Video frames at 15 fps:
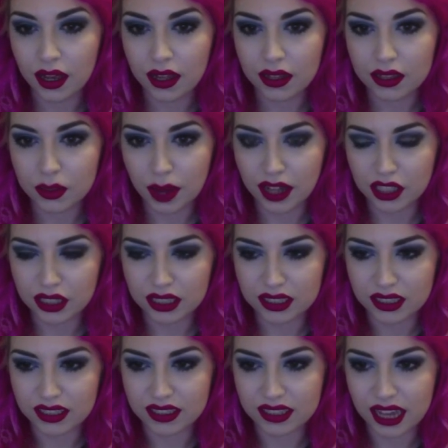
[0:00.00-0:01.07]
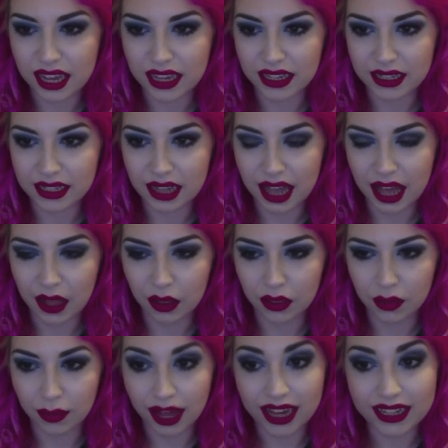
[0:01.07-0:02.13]
to actually sustain a
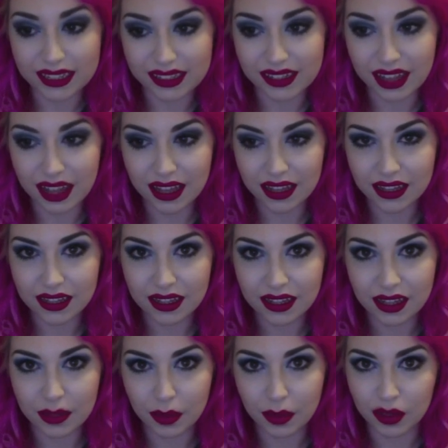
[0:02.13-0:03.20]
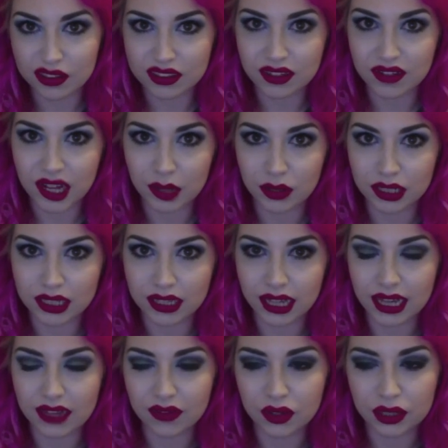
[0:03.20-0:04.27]
healthy mindset and positive outlook in
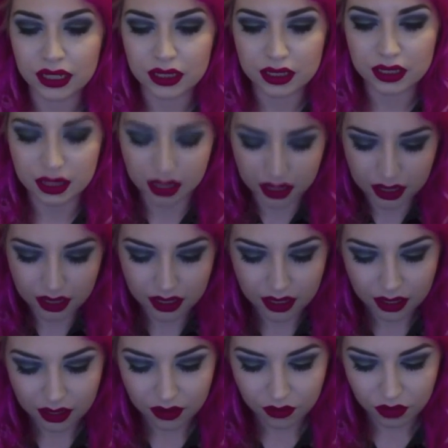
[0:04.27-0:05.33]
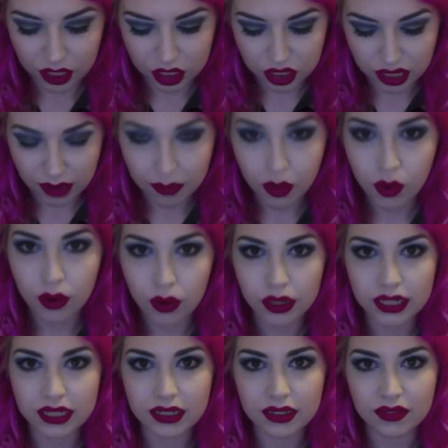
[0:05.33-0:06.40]
life. You need to reach that
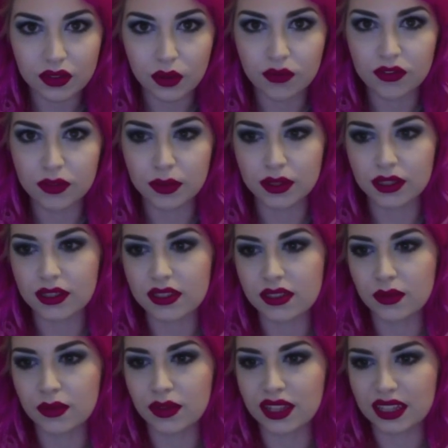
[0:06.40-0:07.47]
point of comfortableness within